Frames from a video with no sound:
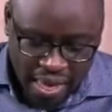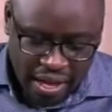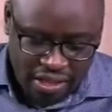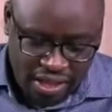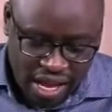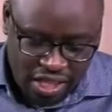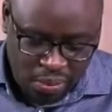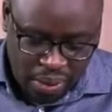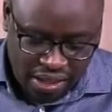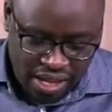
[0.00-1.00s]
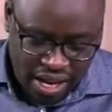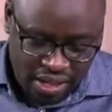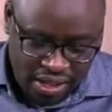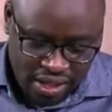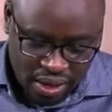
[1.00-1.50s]
is
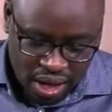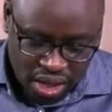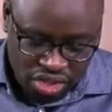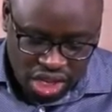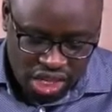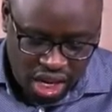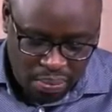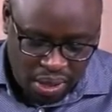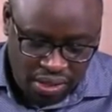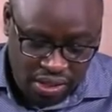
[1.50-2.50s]
30% treasury bills,